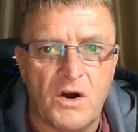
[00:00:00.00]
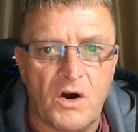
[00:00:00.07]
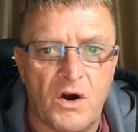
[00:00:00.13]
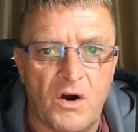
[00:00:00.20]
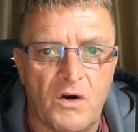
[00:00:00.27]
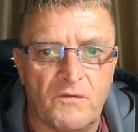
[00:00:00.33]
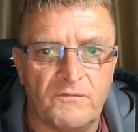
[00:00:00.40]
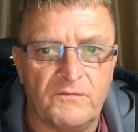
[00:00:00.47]

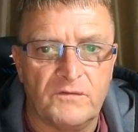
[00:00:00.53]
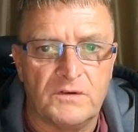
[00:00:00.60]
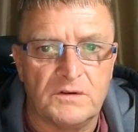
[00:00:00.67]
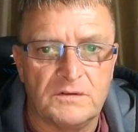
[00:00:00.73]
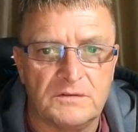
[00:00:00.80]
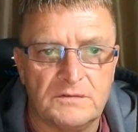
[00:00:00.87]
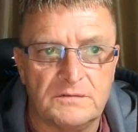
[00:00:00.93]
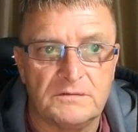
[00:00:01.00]
of
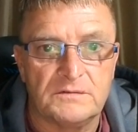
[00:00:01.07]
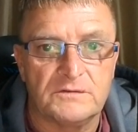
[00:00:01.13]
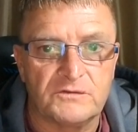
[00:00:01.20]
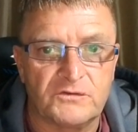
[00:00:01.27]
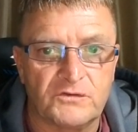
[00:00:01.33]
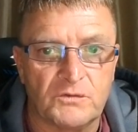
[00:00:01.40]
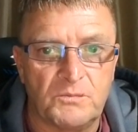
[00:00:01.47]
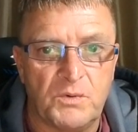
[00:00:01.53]

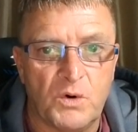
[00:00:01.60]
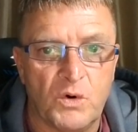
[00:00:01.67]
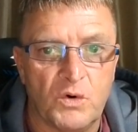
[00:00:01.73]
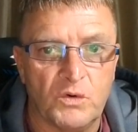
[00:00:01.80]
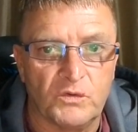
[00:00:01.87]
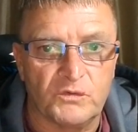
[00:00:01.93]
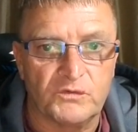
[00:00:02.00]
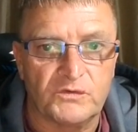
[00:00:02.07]

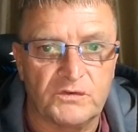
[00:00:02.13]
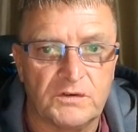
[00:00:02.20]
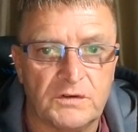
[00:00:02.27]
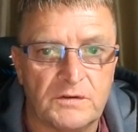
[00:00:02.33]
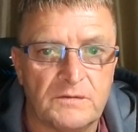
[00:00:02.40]
supposed